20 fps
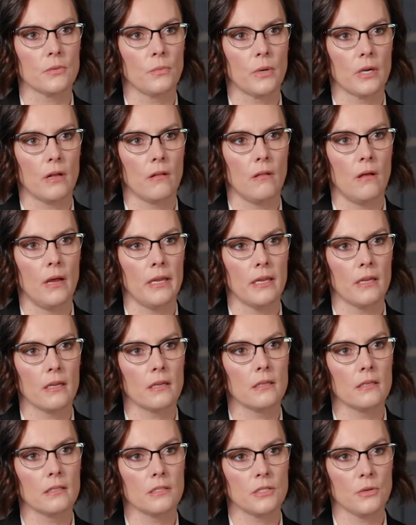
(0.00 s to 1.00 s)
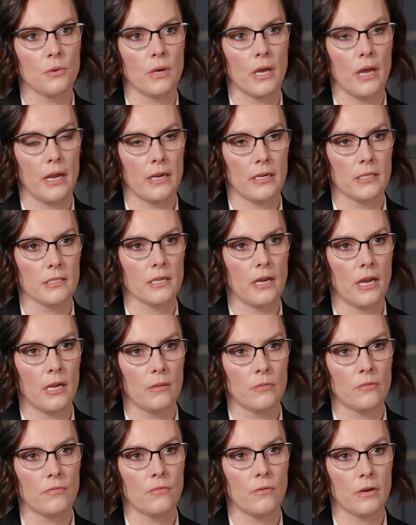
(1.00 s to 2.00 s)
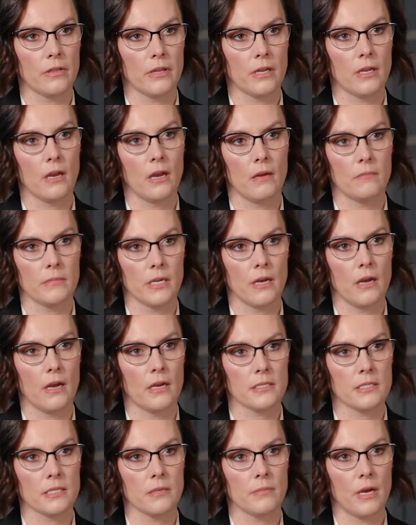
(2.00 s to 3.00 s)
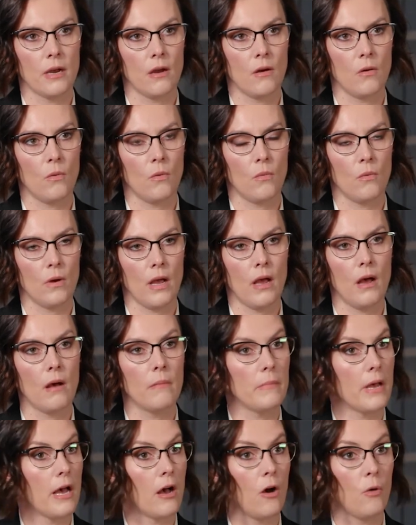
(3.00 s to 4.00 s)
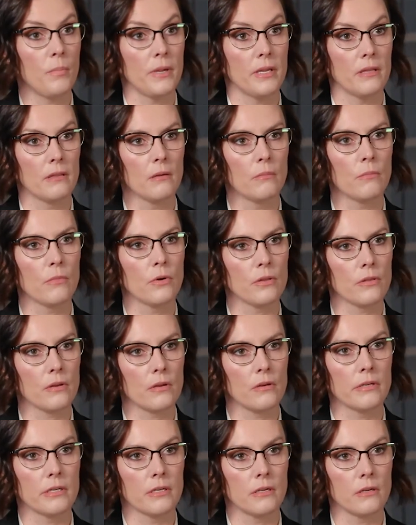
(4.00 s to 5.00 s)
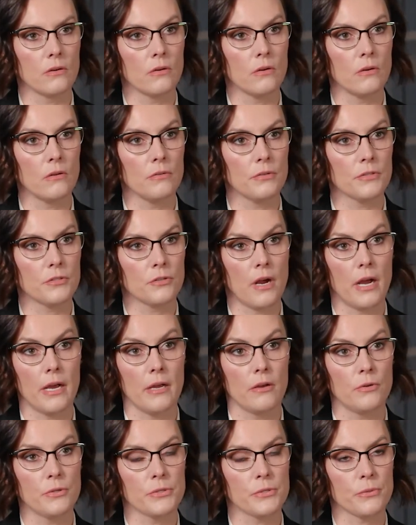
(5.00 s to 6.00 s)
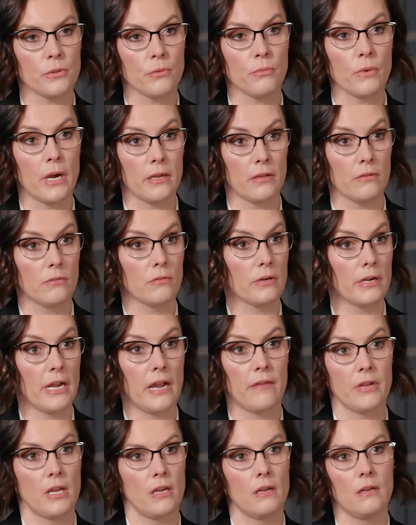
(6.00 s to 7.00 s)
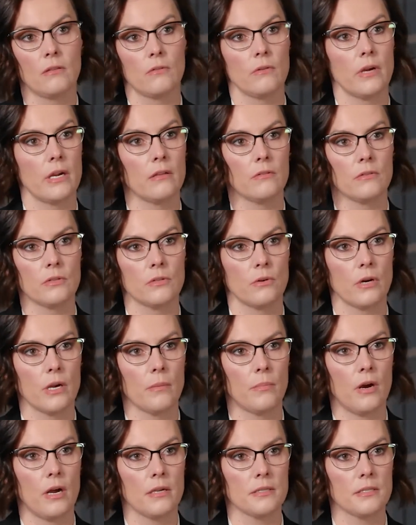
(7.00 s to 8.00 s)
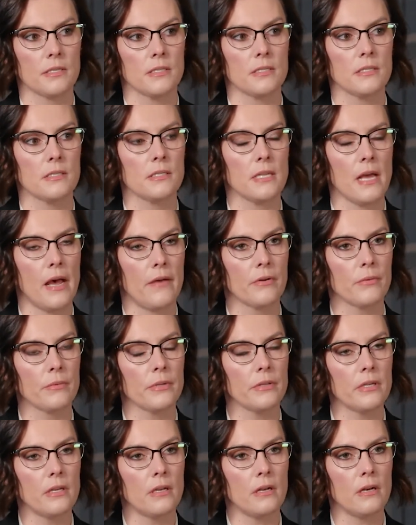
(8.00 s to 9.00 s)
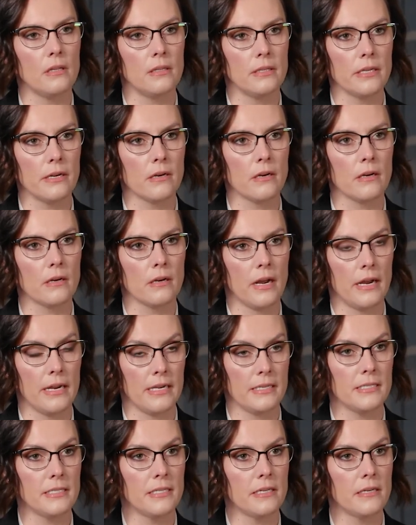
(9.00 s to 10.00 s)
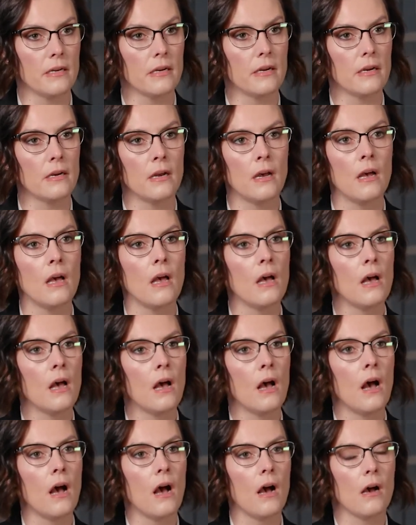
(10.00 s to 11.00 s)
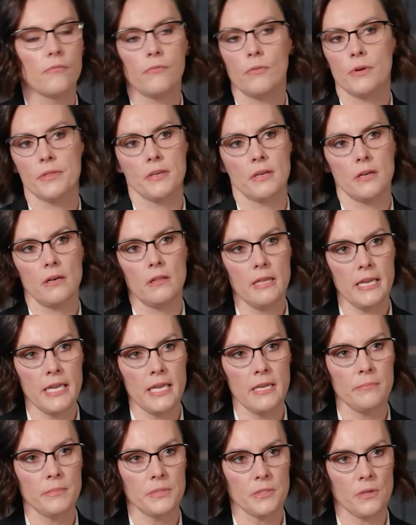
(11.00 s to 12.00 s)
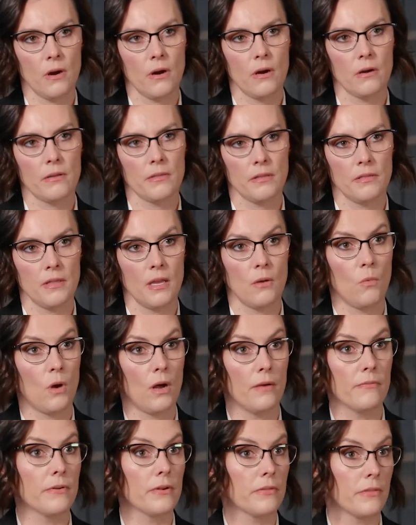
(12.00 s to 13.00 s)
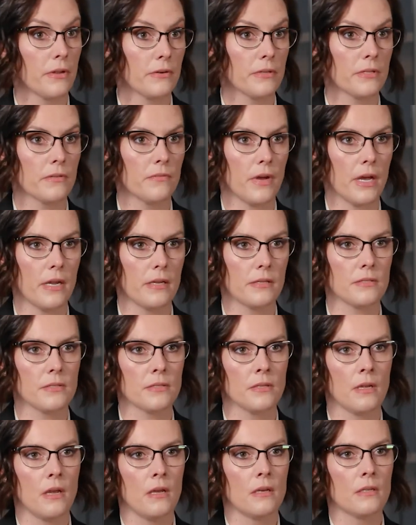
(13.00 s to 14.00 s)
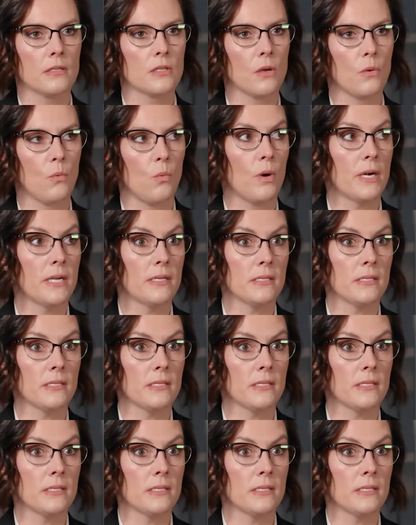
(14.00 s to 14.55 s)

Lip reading: So what a client can do ahead of time before they come to us about helping them with clinical trials or navigating the regulatory process is to have a really clear idea of what the claims are that they want for their device. So what